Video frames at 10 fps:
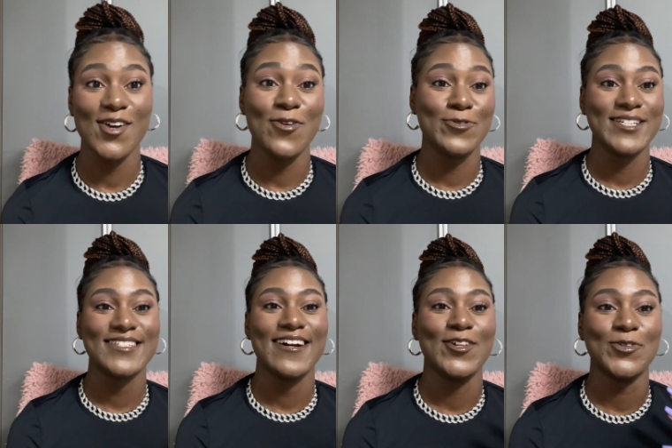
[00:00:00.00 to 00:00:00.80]
of which
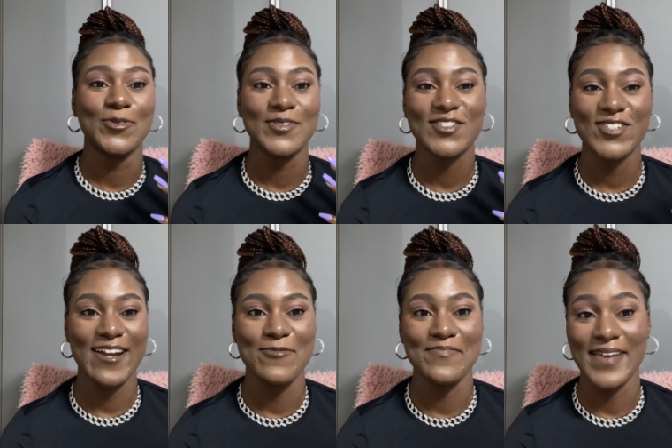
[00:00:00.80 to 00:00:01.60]
I'll try
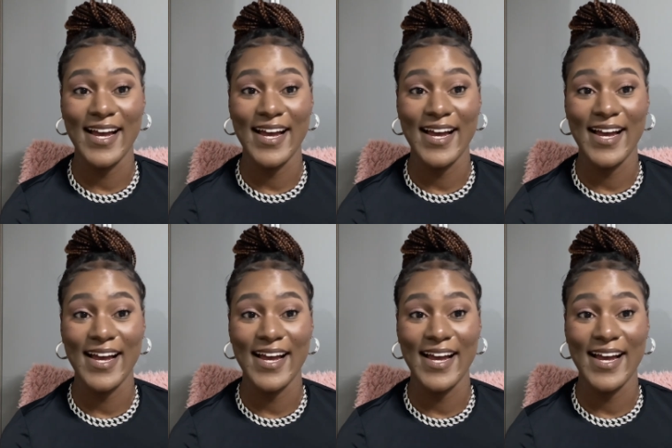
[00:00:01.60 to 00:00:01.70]
my